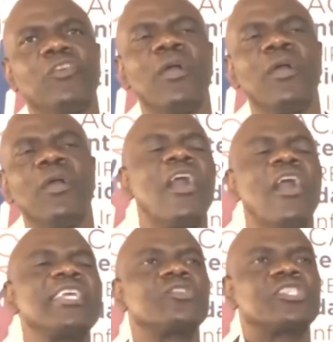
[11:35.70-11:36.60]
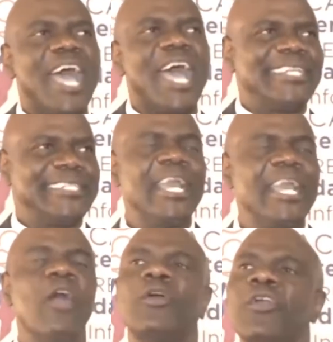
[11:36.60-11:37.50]
you're empowering society.
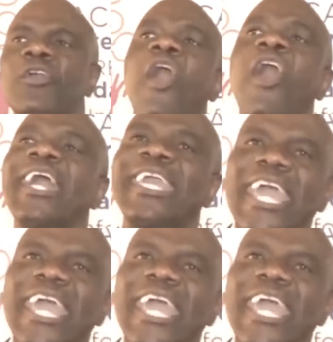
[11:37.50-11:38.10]
When you empower